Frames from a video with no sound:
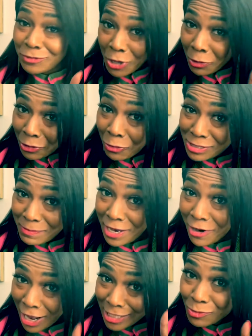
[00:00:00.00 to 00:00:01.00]
Don't lose me
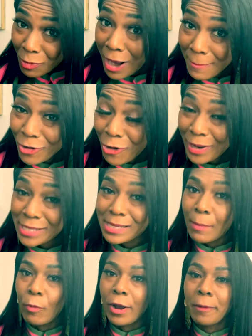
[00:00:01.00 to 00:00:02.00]
here. I swear I'm going
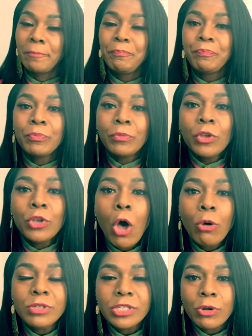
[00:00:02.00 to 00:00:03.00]
somewhere.
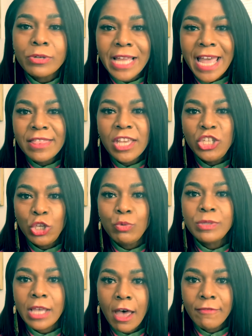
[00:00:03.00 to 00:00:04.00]
Coasters and the
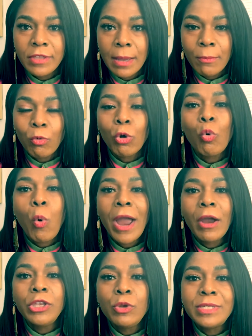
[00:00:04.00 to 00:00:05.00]
use of them
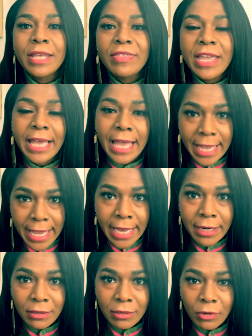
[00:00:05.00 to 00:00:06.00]
require you to think
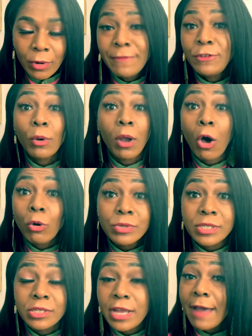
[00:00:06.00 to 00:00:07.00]
ahead. If you're a
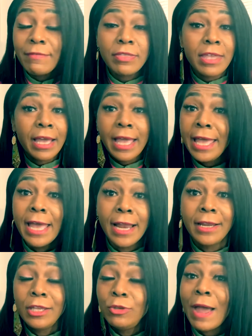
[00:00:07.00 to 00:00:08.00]
host, you have to think
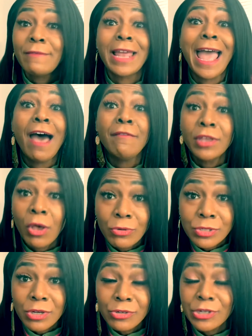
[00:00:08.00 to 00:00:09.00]
ahead. You have to have the
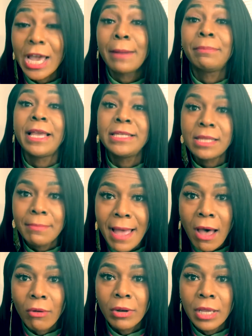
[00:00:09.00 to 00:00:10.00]
coasters. You got to place them
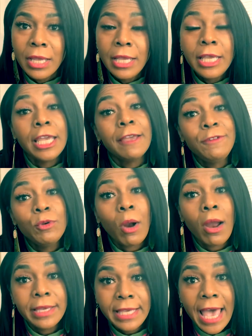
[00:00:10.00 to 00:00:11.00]
out. If you
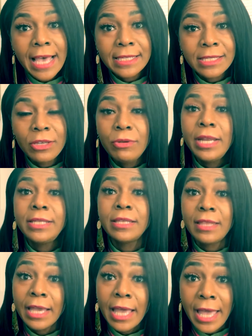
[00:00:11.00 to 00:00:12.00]
are a guest, you need to
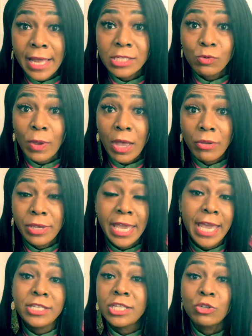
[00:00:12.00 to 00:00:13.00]
think ahead as well. You
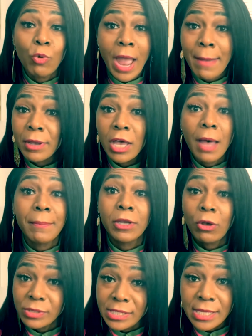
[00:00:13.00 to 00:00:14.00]
can't just grab a cup and
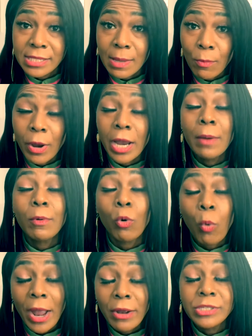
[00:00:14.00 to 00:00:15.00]
go sit somewhere. It
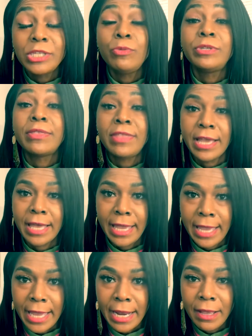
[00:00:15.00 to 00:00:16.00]
requires you to think
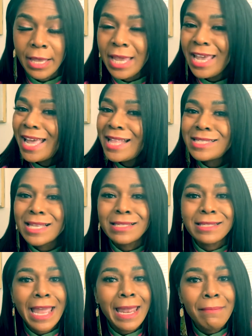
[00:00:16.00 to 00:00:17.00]
ahead. It's the
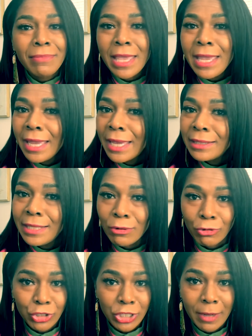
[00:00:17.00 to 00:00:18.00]
same thing in
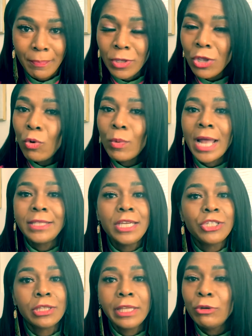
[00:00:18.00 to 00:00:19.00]
leadership. When I
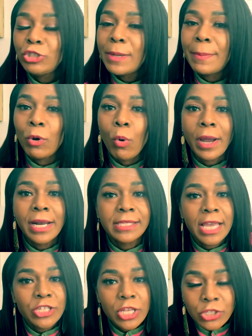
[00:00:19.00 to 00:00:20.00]
teach leadership at
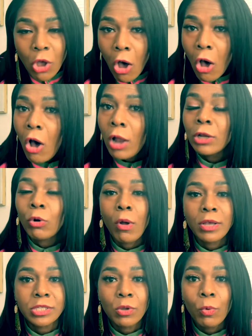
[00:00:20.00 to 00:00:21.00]
organizations all
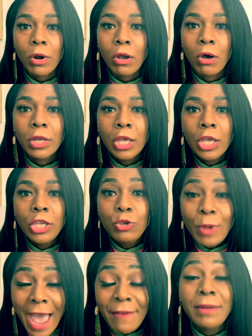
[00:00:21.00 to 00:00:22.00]
across the world,
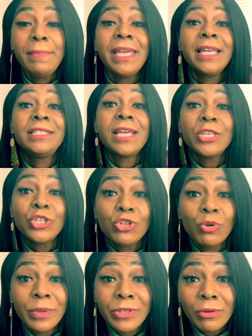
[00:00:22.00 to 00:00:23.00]
you have to be
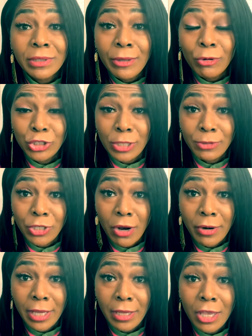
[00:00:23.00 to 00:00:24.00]
intentional with your leadership
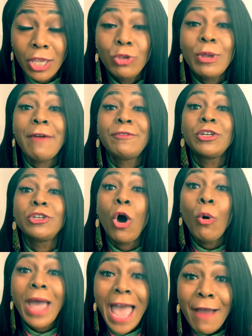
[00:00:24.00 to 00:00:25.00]
journey. You have to
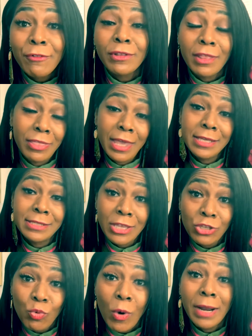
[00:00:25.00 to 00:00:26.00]
go after the things that
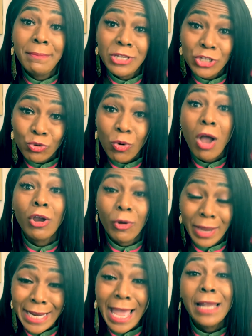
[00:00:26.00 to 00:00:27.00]
you want to be stronger
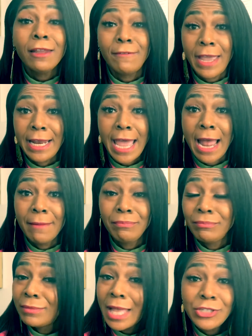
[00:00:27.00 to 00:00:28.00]
and elevate at.
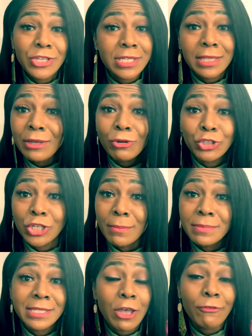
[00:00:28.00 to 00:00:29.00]
That's just
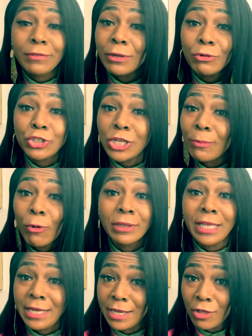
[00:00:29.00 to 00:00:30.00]
leadership, self-leadership, or
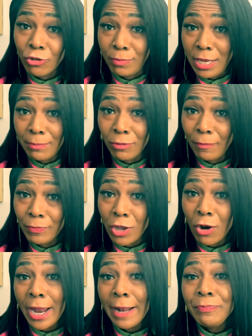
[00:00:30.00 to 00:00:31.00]
leading other people,
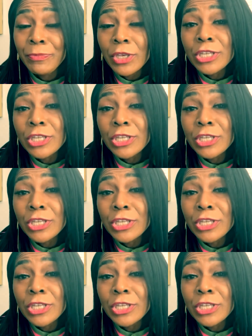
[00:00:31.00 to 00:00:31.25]
all right?